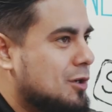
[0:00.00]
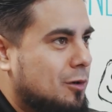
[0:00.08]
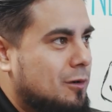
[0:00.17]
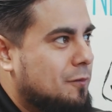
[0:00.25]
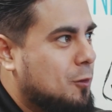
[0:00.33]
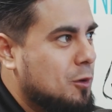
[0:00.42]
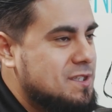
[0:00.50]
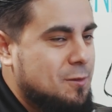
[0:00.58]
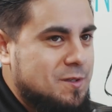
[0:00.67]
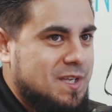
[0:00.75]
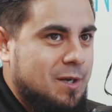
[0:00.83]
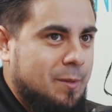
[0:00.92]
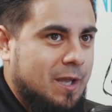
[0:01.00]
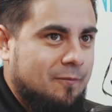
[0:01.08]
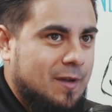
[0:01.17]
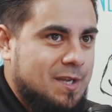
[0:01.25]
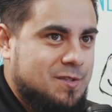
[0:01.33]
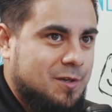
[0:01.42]
So of course it was going to be
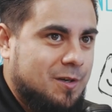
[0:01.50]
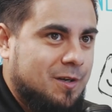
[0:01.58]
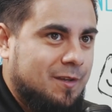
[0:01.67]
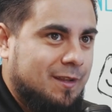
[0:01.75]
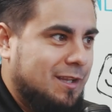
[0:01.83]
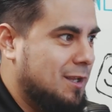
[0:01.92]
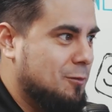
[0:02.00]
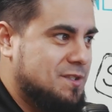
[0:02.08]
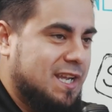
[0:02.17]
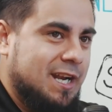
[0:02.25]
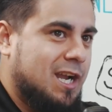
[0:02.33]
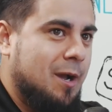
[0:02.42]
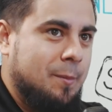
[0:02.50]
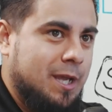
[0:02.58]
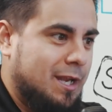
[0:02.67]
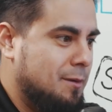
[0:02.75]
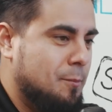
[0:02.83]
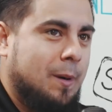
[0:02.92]
investor. He was going to come
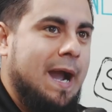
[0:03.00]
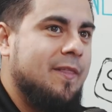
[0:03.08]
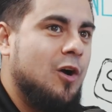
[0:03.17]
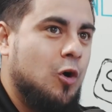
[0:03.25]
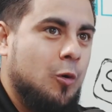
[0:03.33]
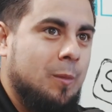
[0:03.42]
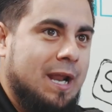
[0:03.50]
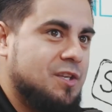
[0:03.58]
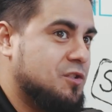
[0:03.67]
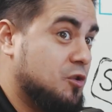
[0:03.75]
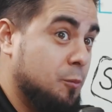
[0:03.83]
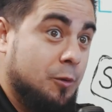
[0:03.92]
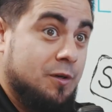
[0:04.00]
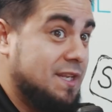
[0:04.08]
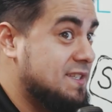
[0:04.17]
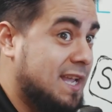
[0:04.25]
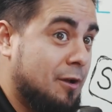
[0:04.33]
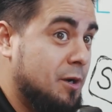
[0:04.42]
in, buy the home at a super
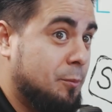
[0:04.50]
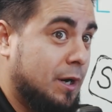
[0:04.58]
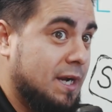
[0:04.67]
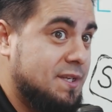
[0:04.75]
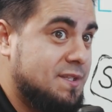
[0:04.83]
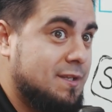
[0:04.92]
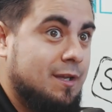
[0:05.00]
discounted price,